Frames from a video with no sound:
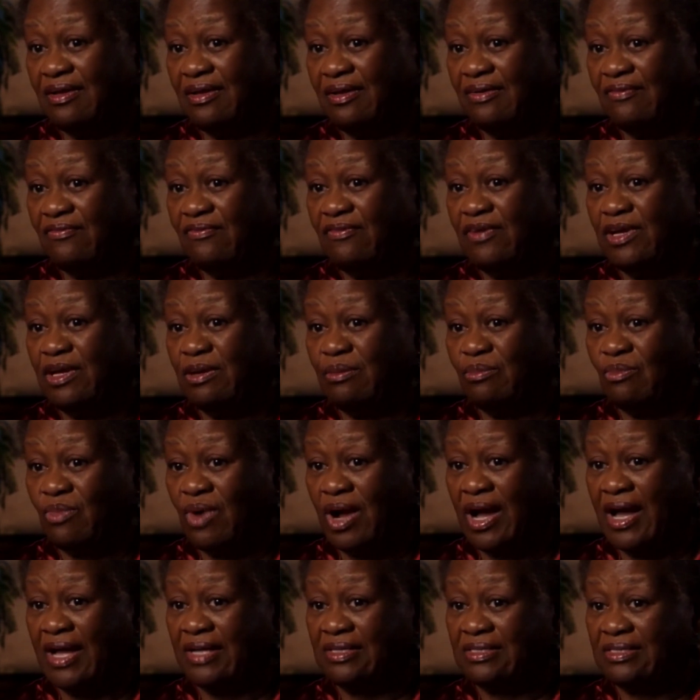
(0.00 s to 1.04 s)
the
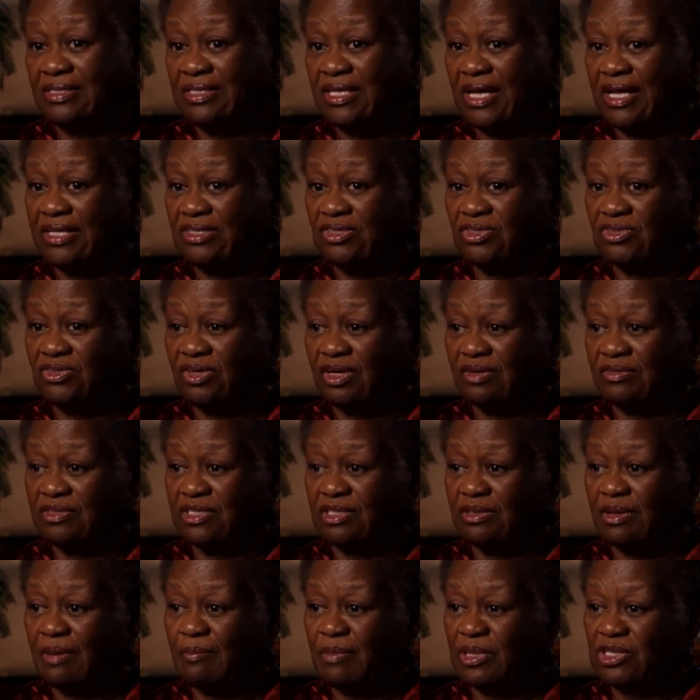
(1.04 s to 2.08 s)
Freedom Rides had sort
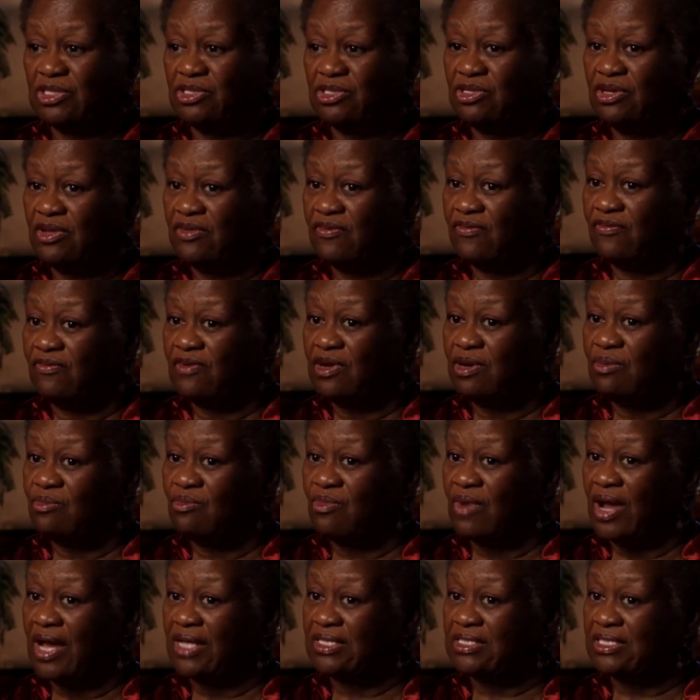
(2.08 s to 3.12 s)
of started. But you know, the
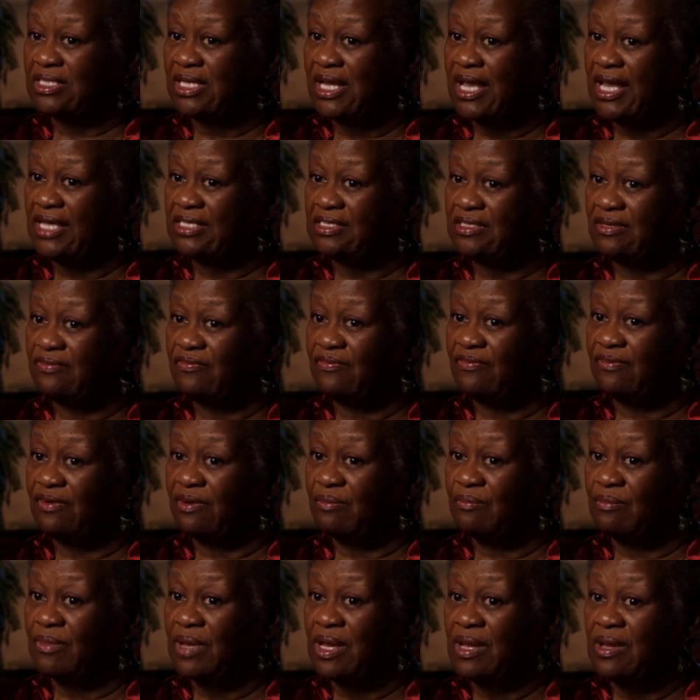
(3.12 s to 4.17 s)
Freedom Rides lasted
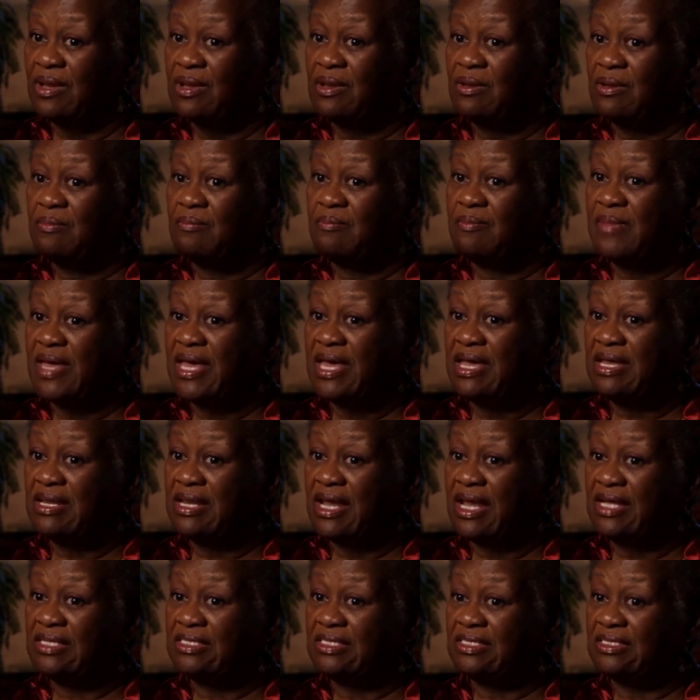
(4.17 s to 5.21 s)
from May
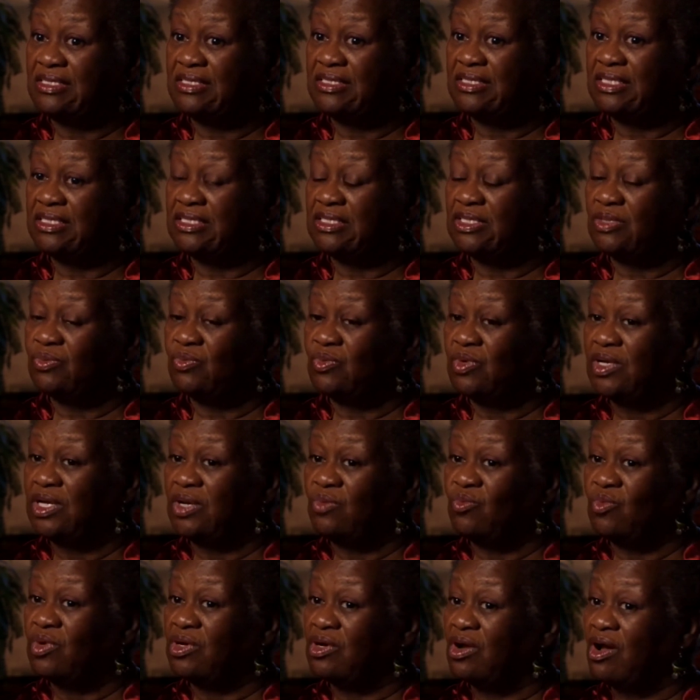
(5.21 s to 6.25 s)

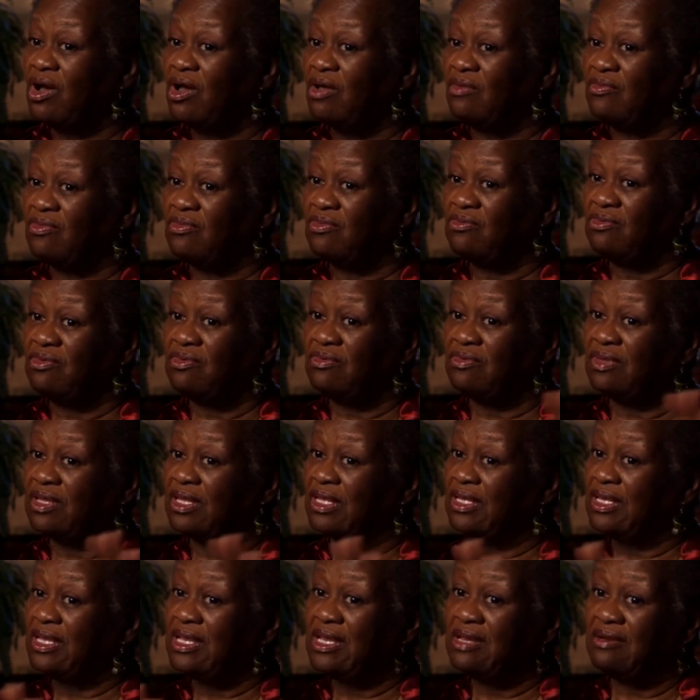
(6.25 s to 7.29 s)
1961. It went on through
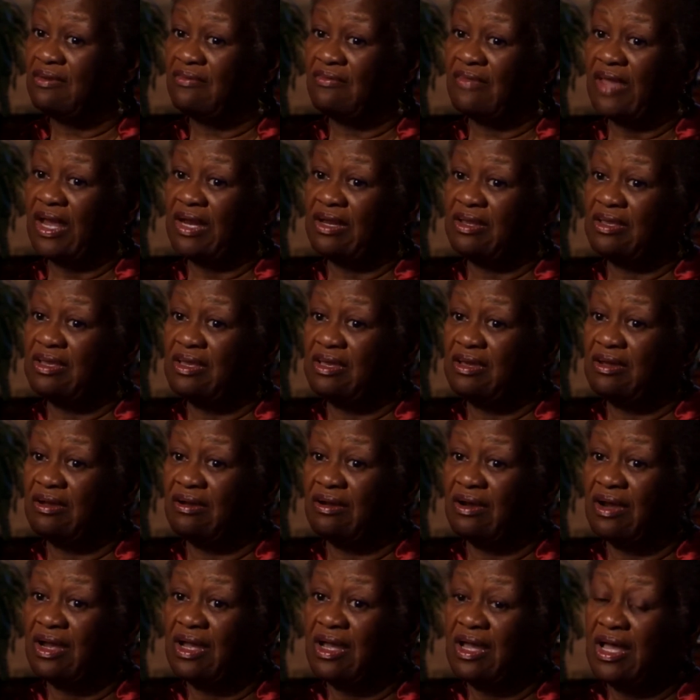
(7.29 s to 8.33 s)
the end of that
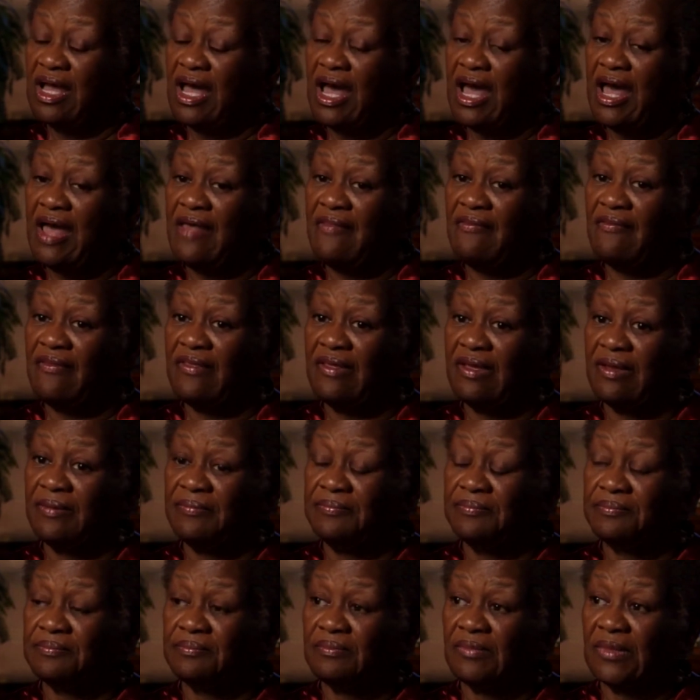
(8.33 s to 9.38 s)
year.
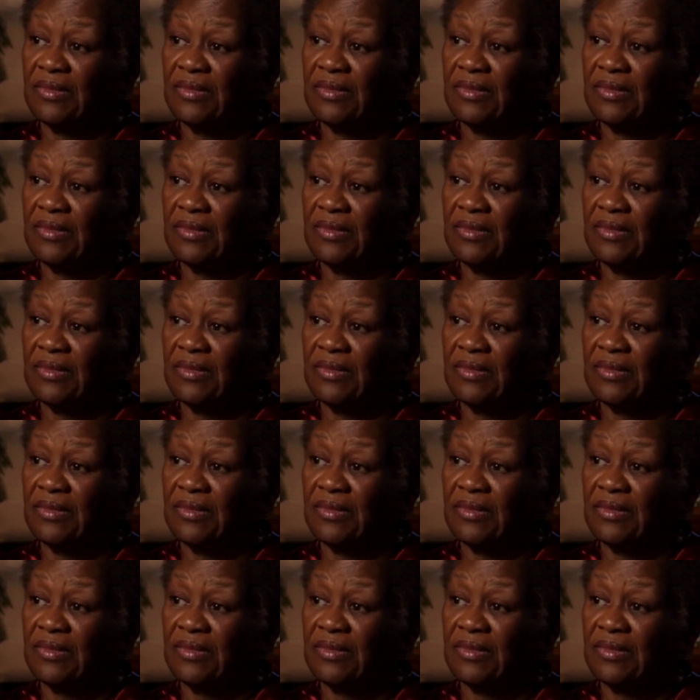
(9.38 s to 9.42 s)
And